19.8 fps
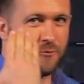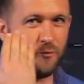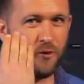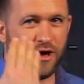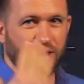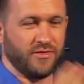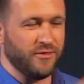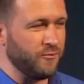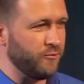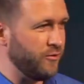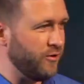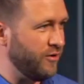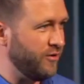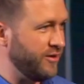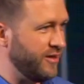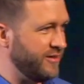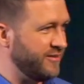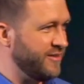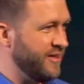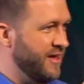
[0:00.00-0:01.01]
what in the world
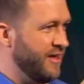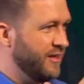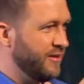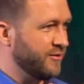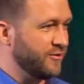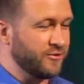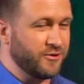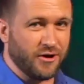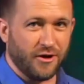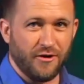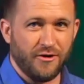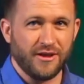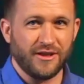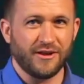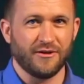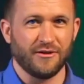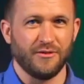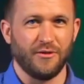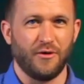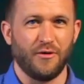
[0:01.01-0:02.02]
is girding
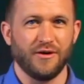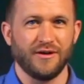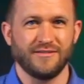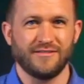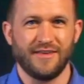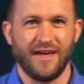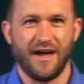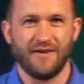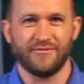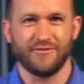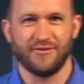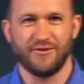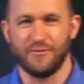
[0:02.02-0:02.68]
your loins have to do